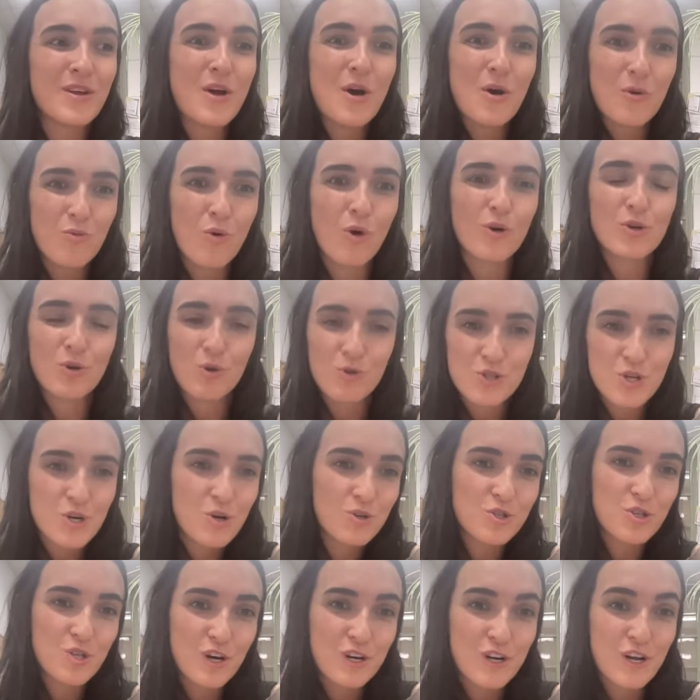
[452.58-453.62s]
what your
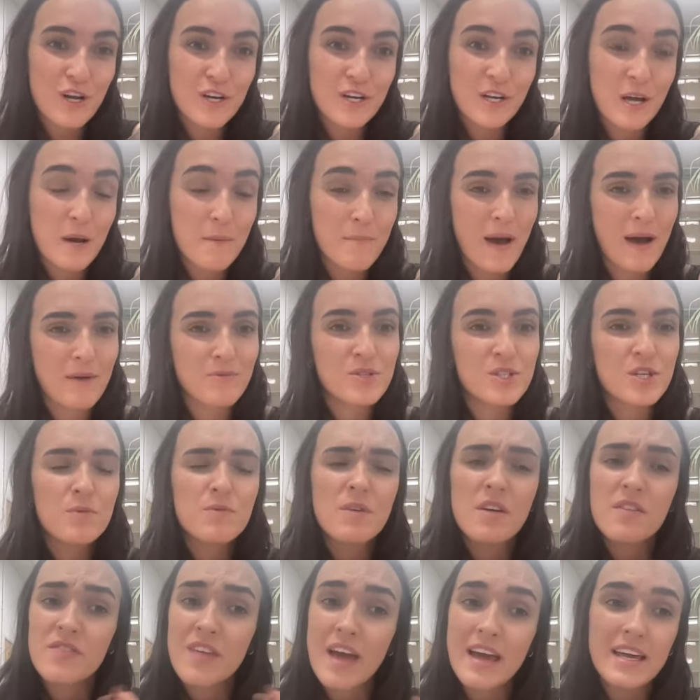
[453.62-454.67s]
children are learning about, so
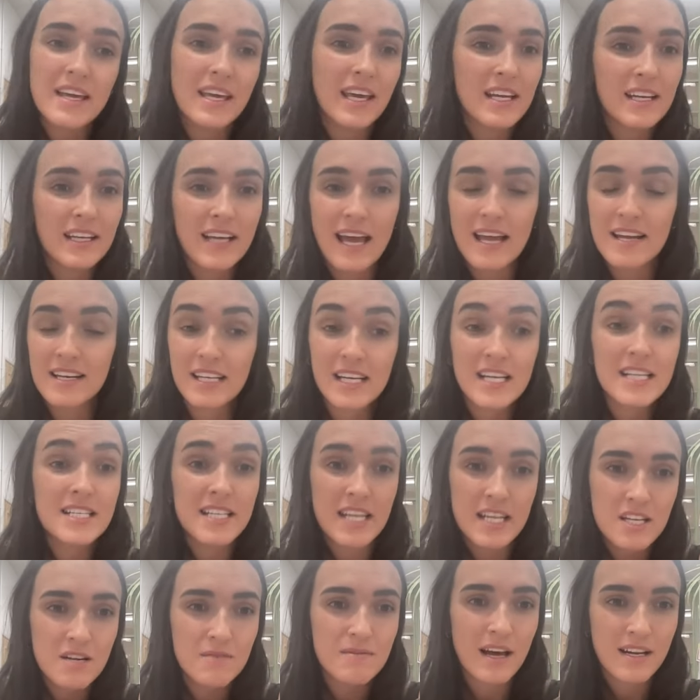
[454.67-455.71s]
that they can
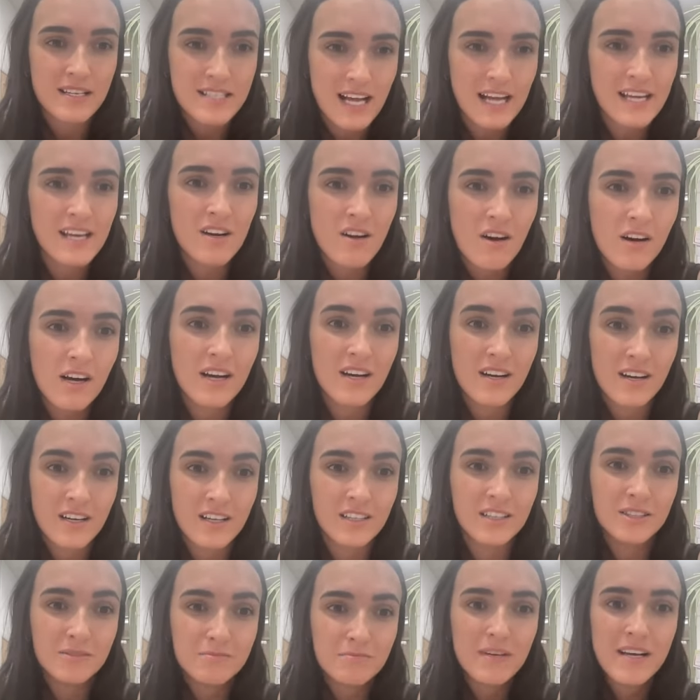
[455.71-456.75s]
continue that dialogue at
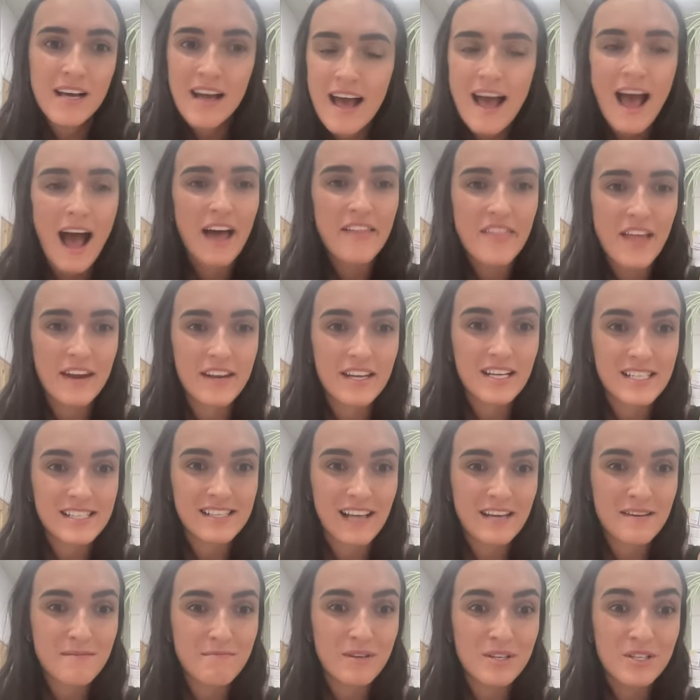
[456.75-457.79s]
home, and that
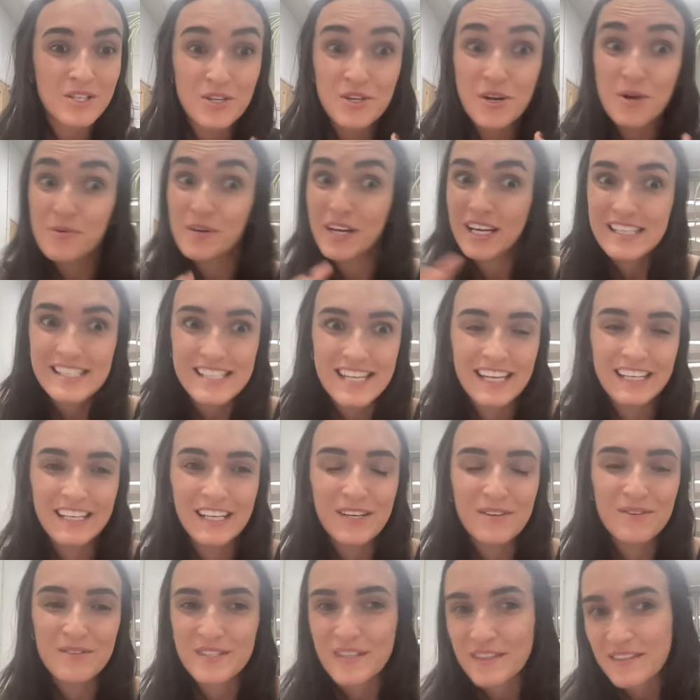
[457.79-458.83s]
excitement,
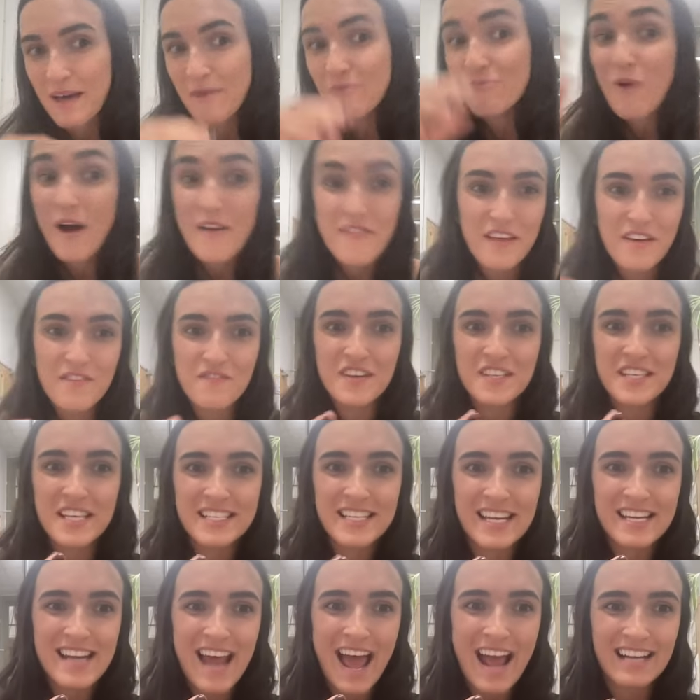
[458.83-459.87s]
continues. And then when they
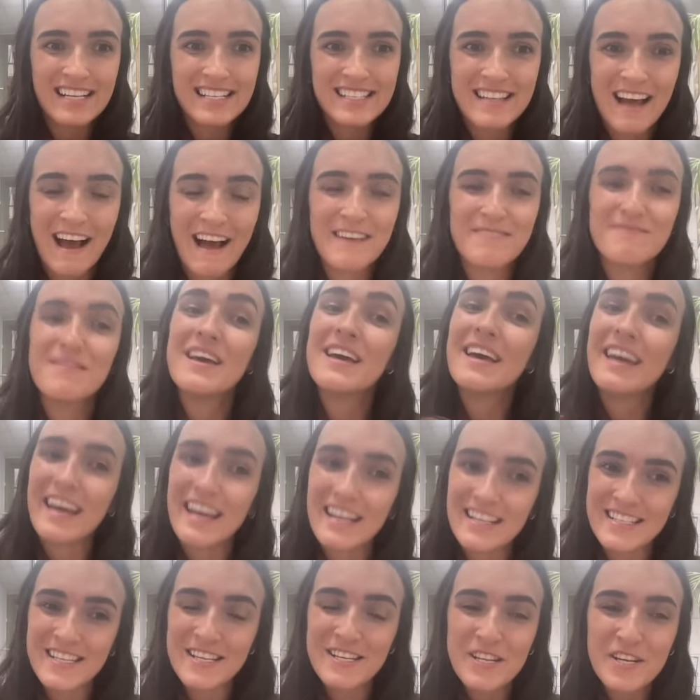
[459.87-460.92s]
visit it next time,
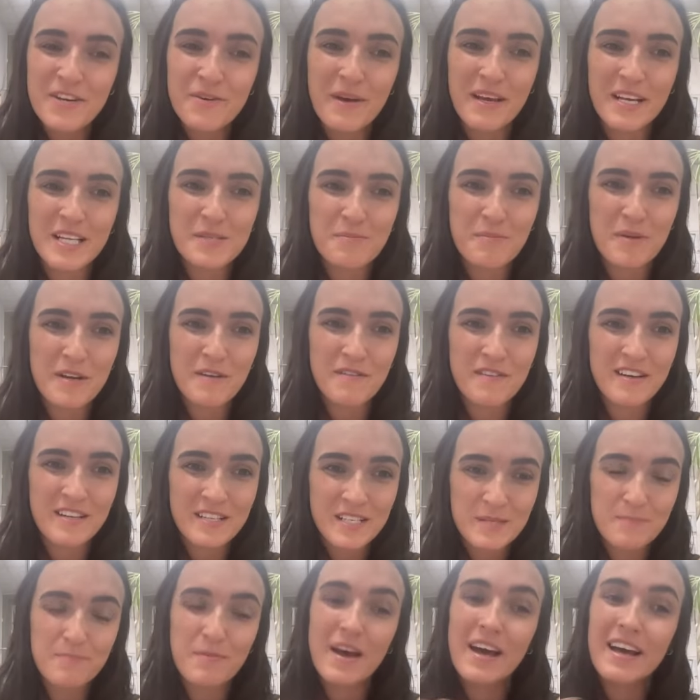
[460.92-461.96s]
it's a new
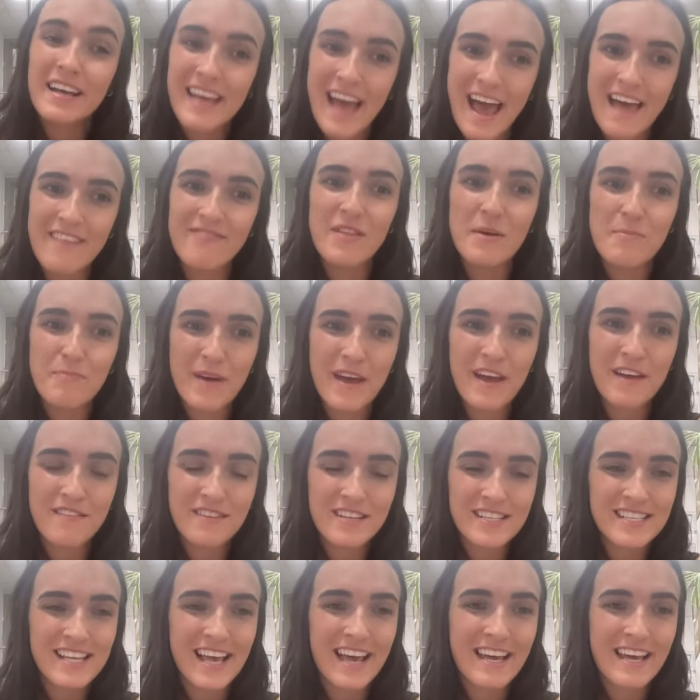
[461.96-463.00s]
experience. But again, the
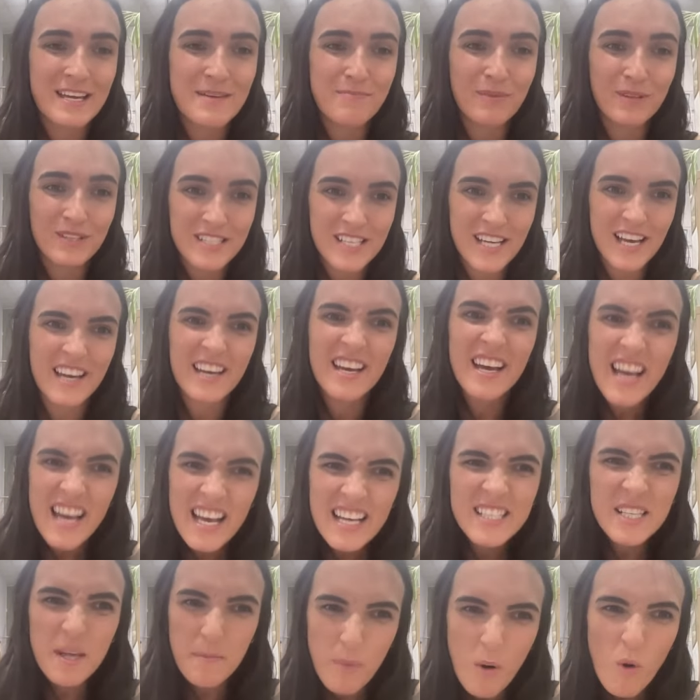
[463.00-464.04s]
parents are able to
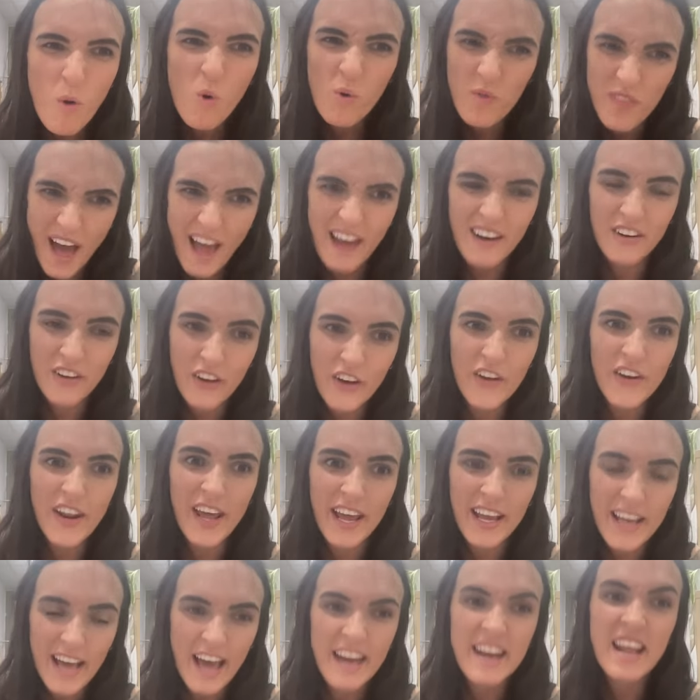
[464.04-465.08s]
support that
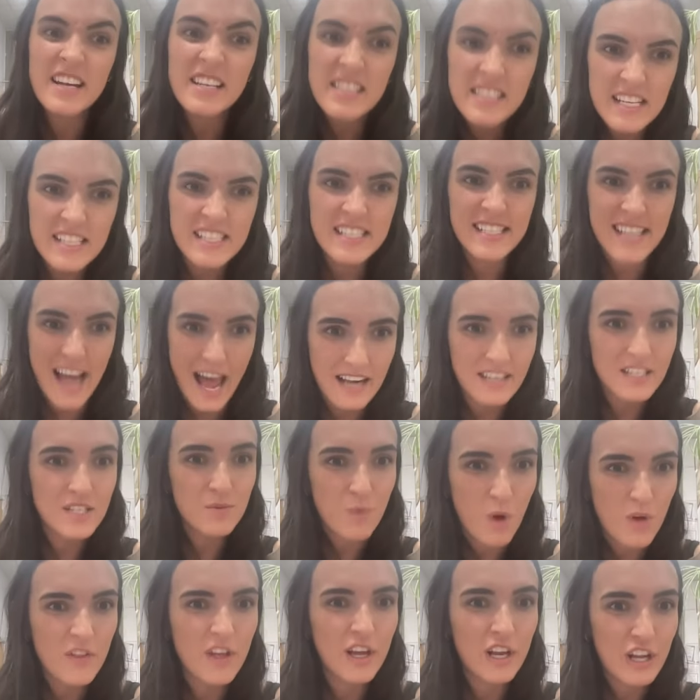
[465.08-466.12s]
learning and understand
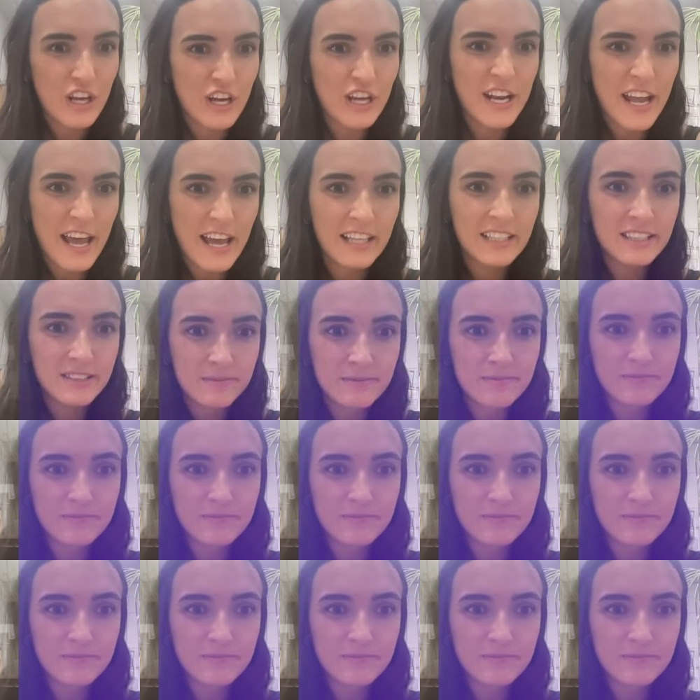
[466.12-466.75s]
what they're learning.